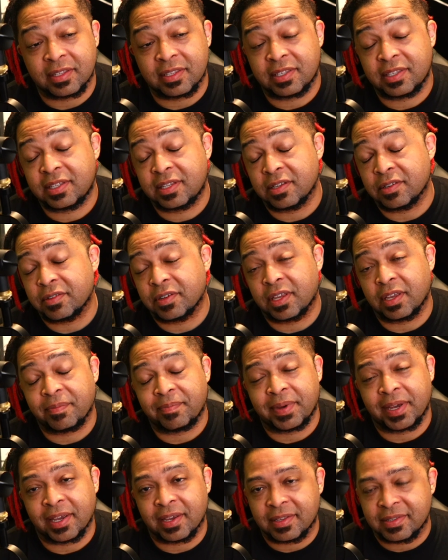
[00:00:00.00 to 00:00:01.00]
still get
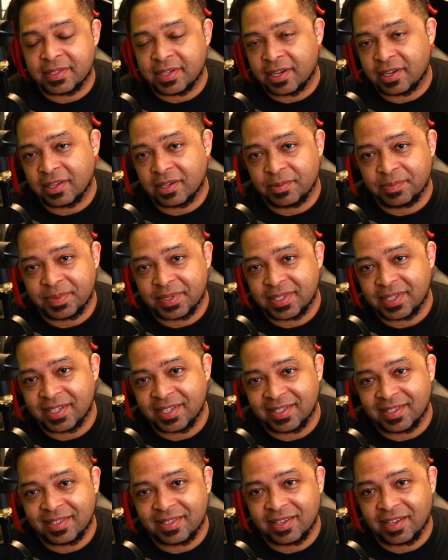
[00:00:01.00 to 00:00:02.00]
my executive
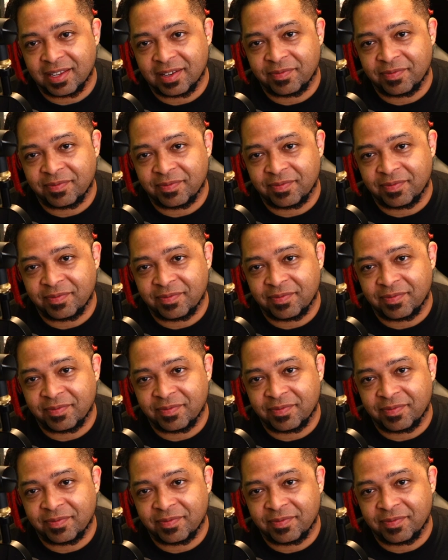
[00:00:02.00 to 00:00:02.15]
seats